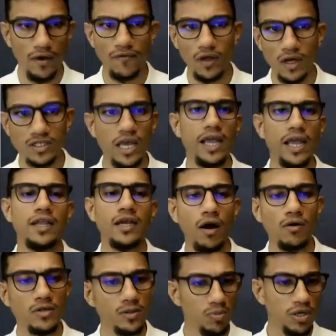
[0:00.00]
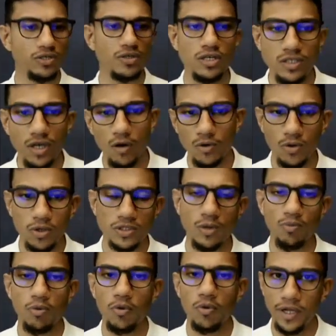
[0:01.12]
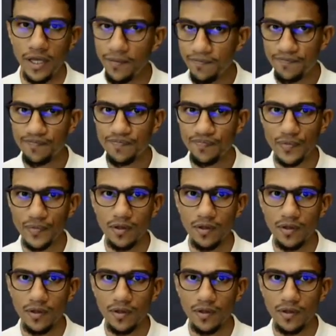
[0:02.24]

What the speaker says: If there's any doubts, please reach out to a support team.